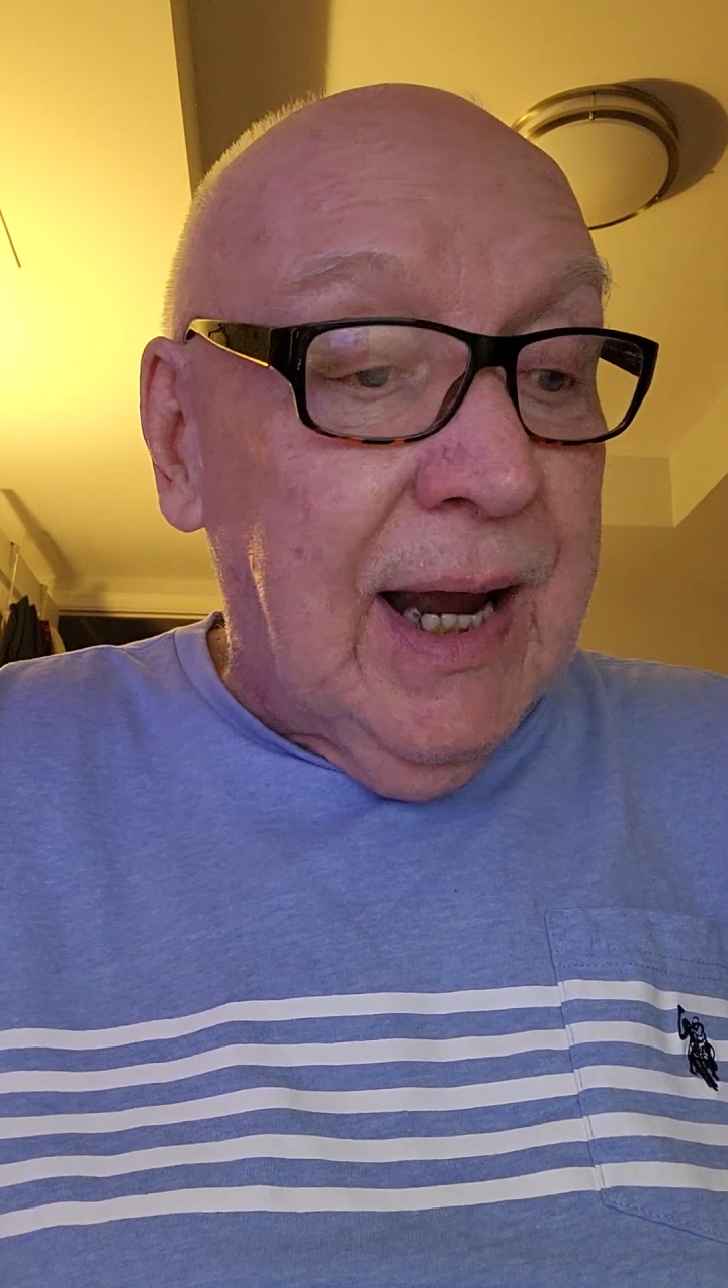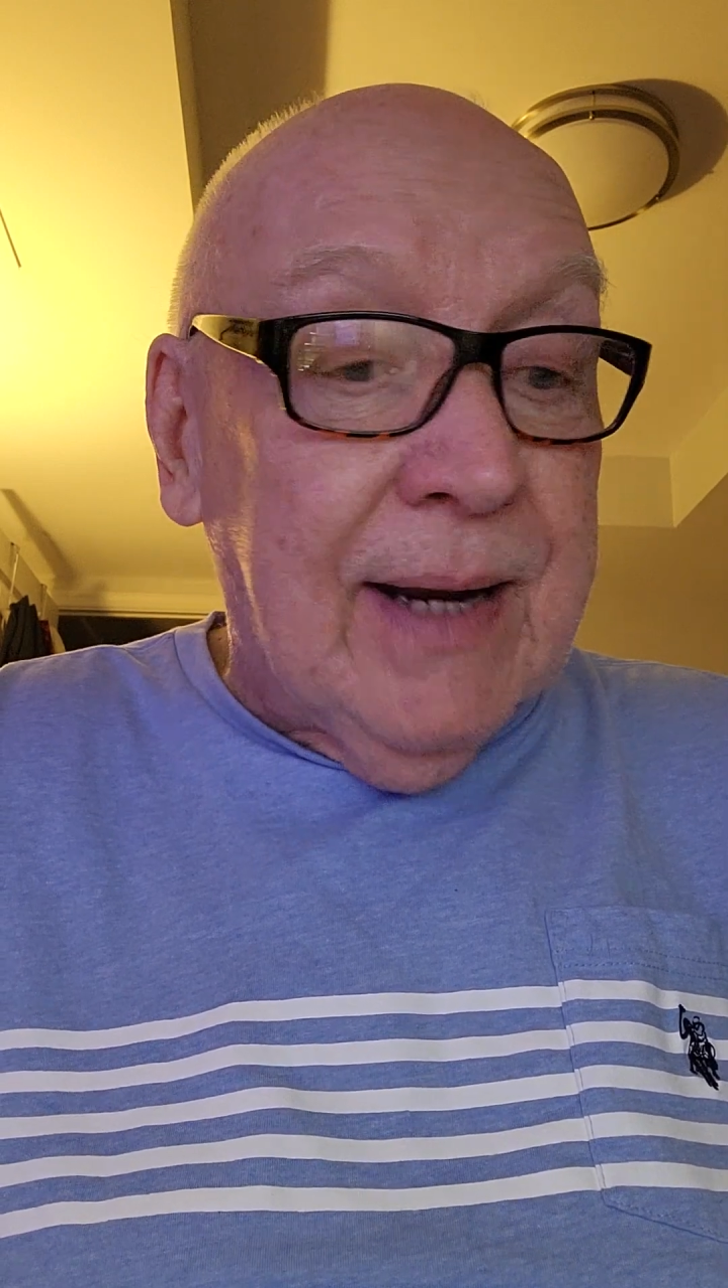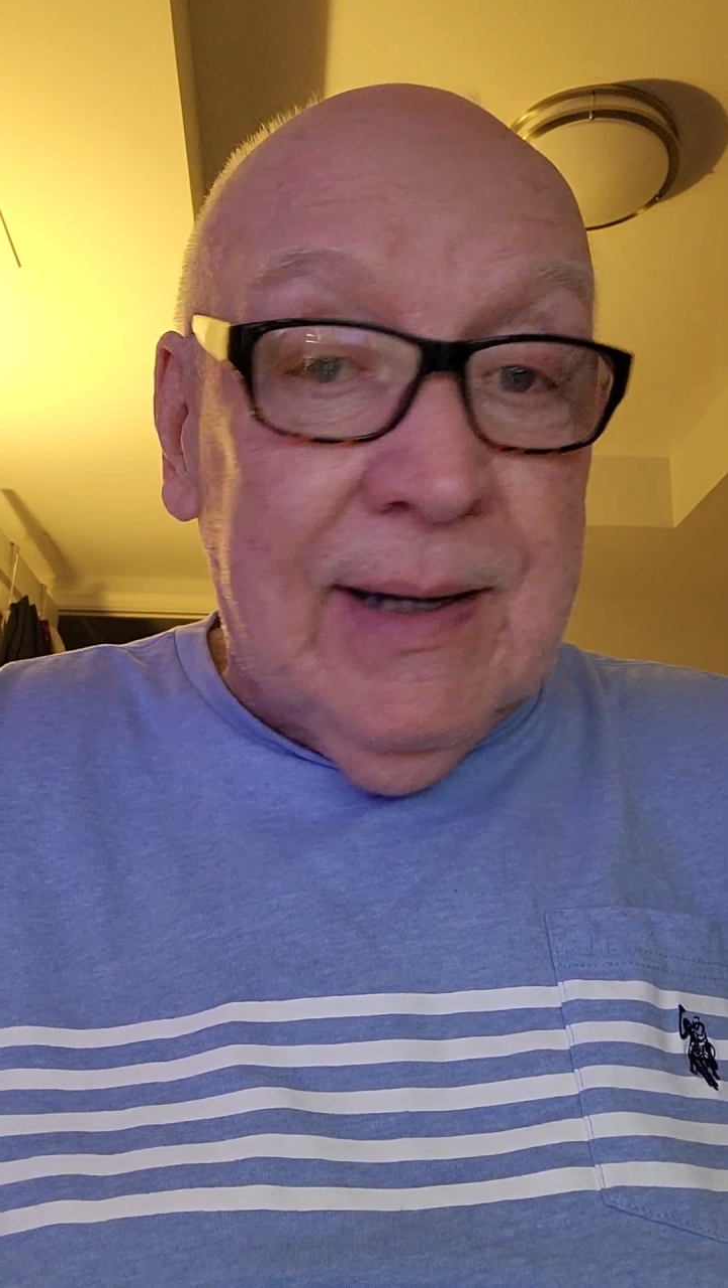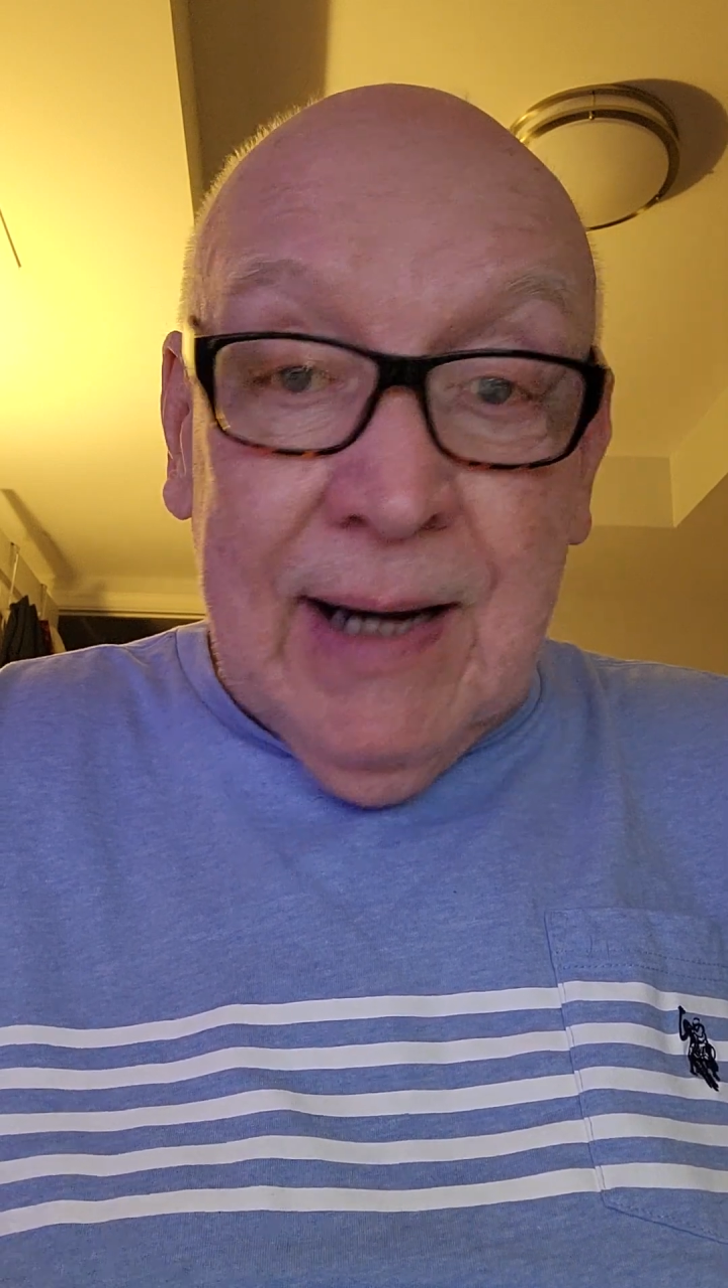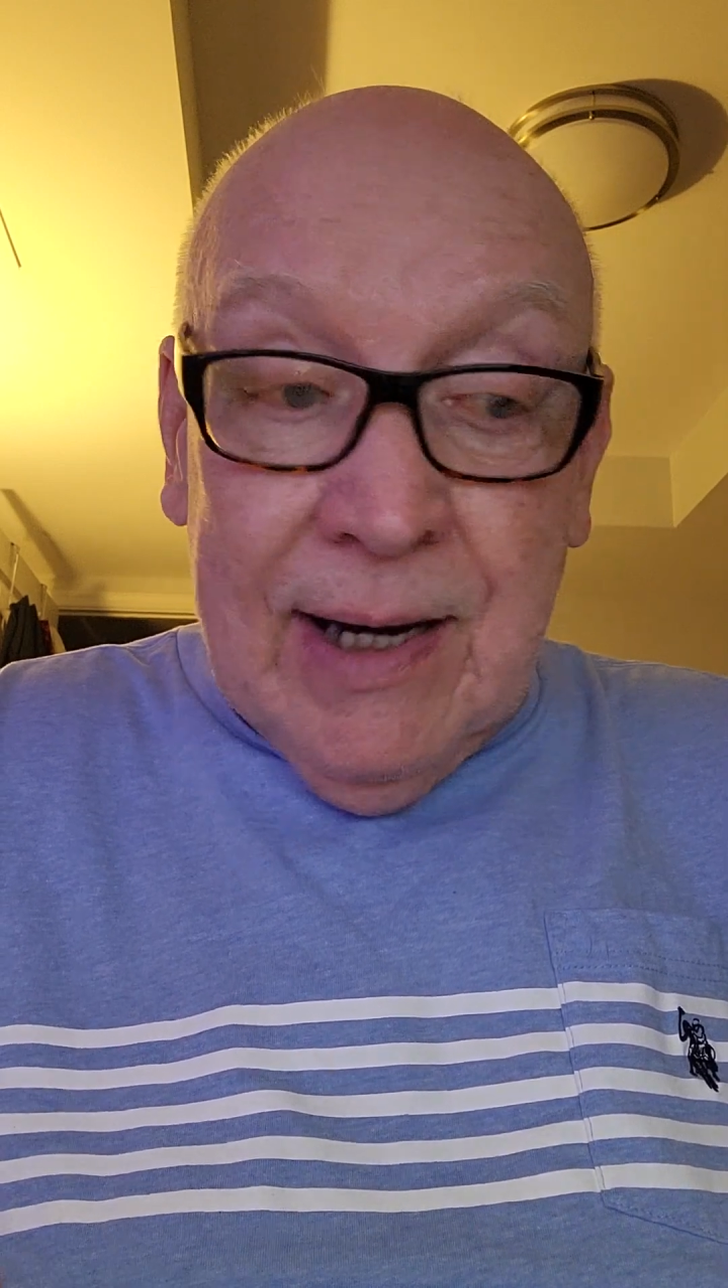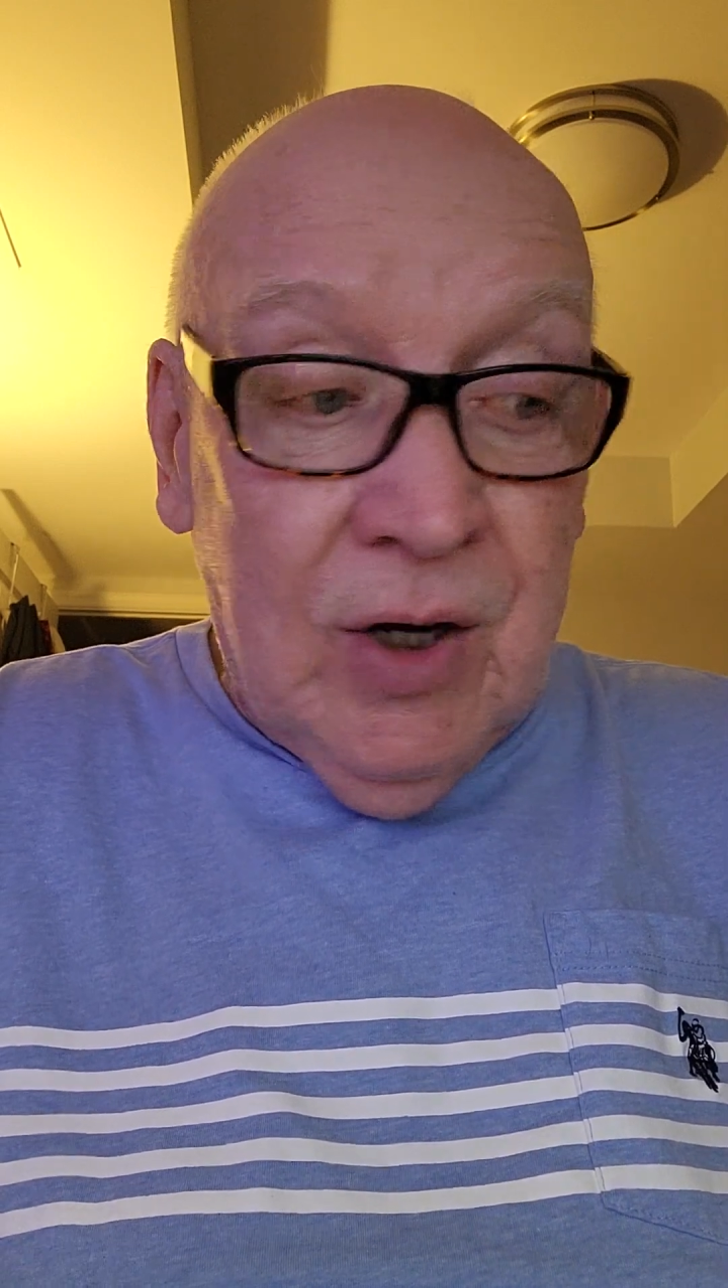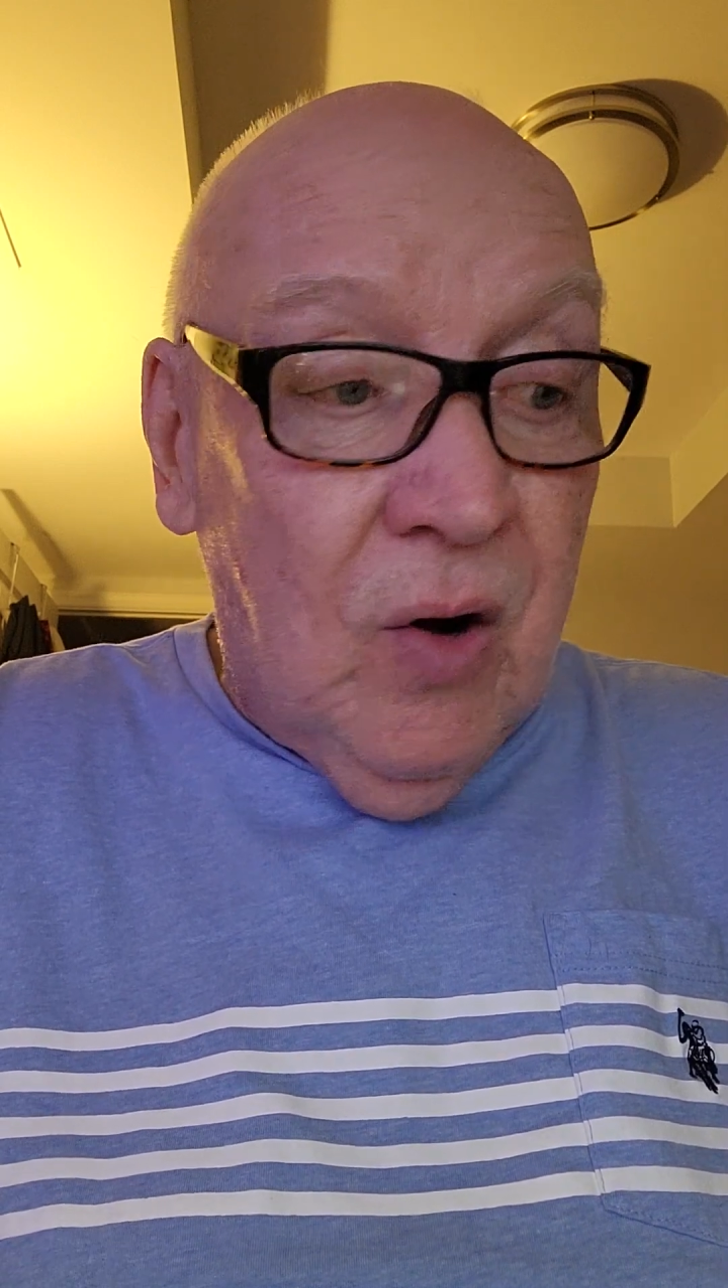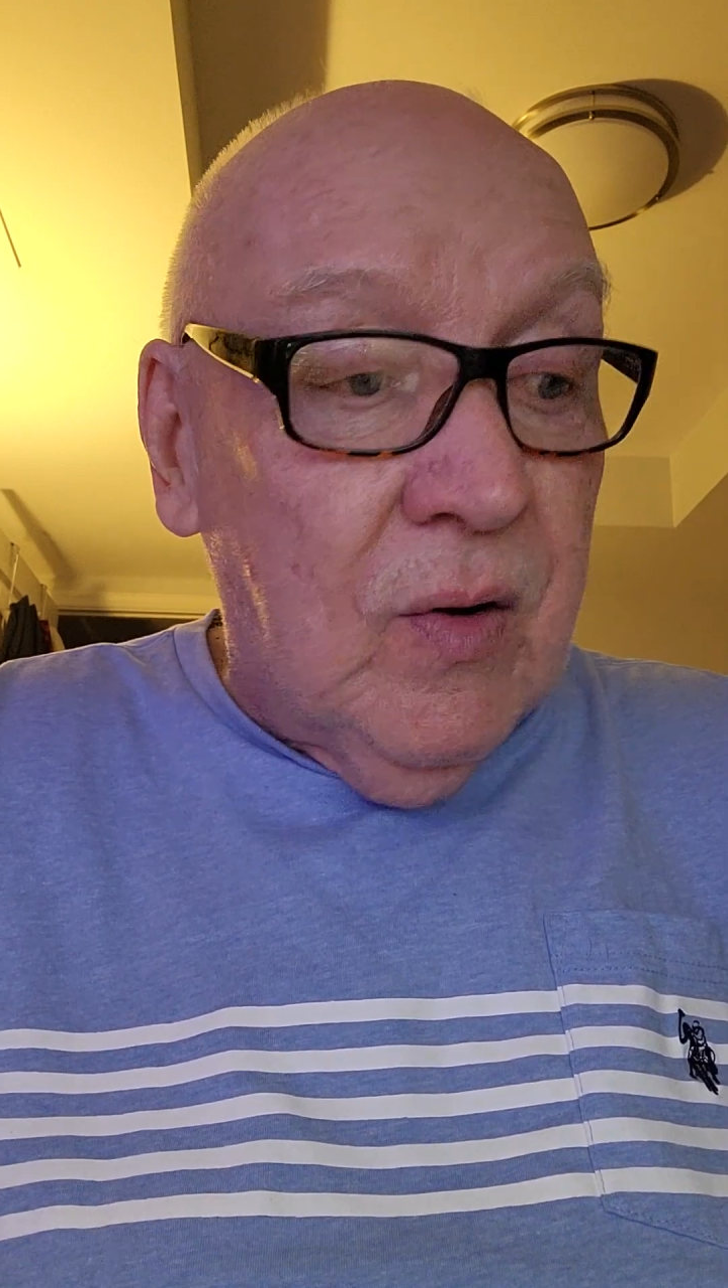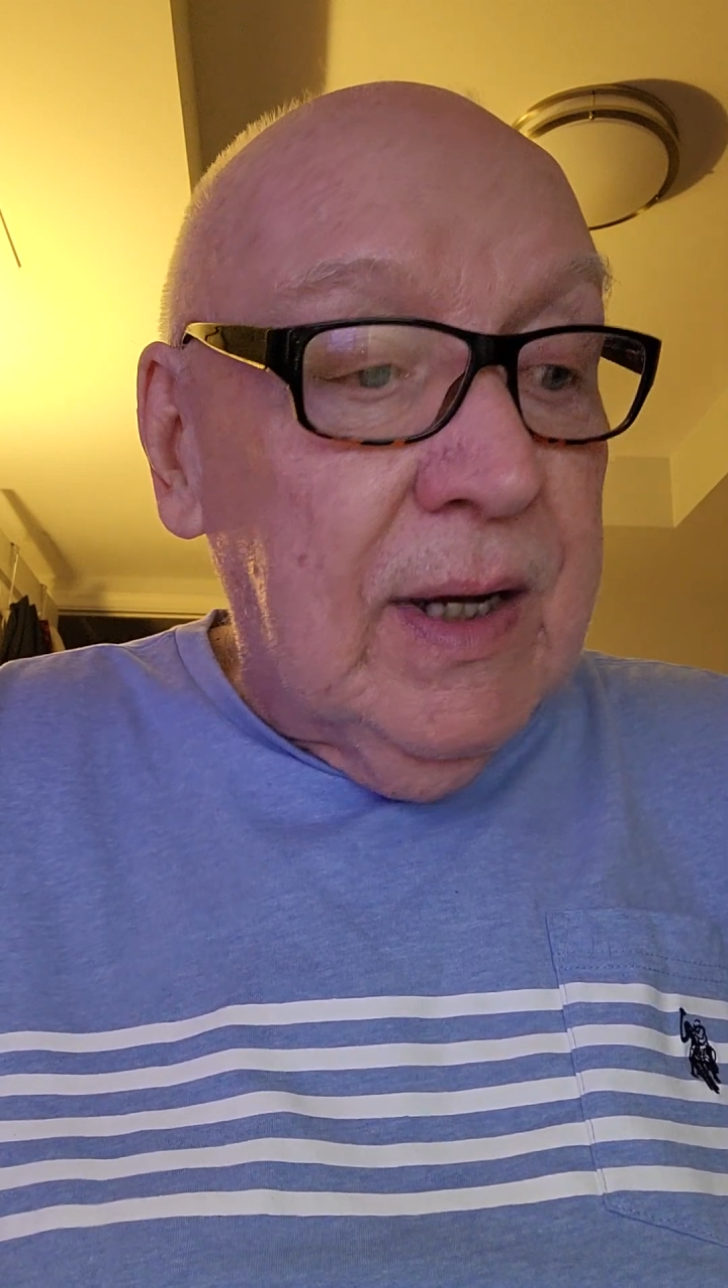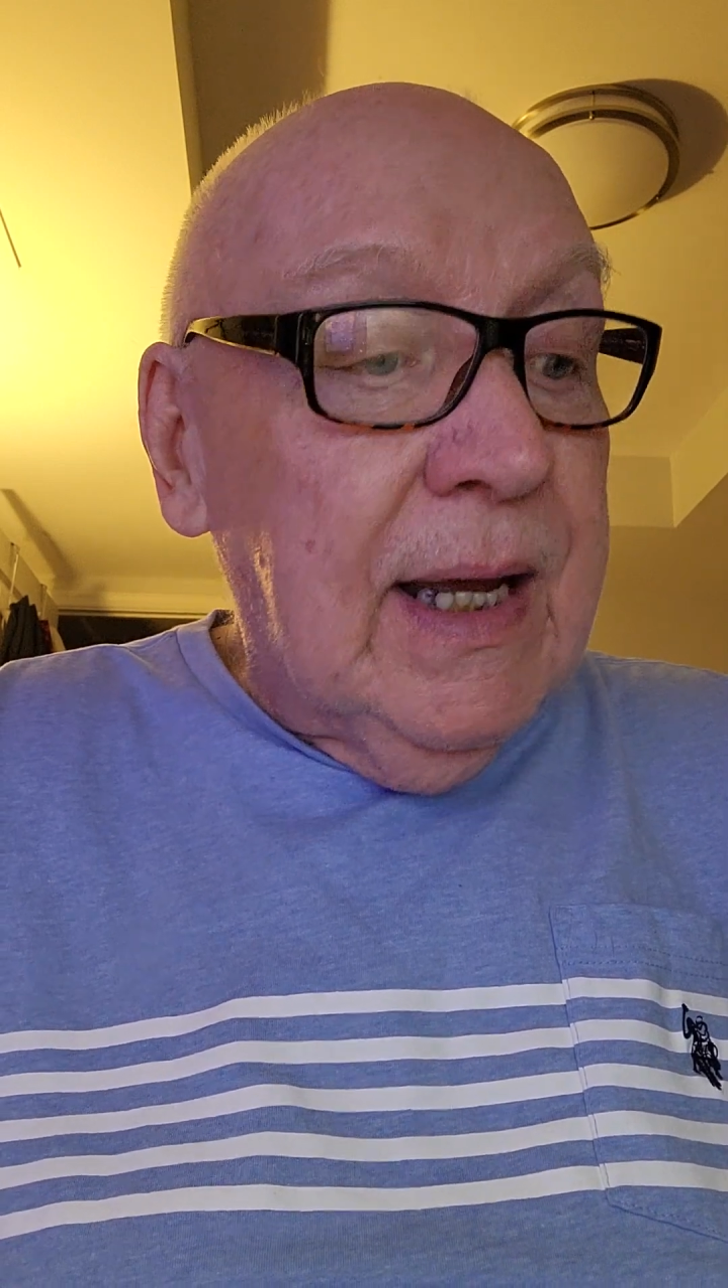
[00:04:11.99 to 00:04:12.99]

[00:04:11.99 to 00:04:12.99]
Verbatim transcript: I, I know.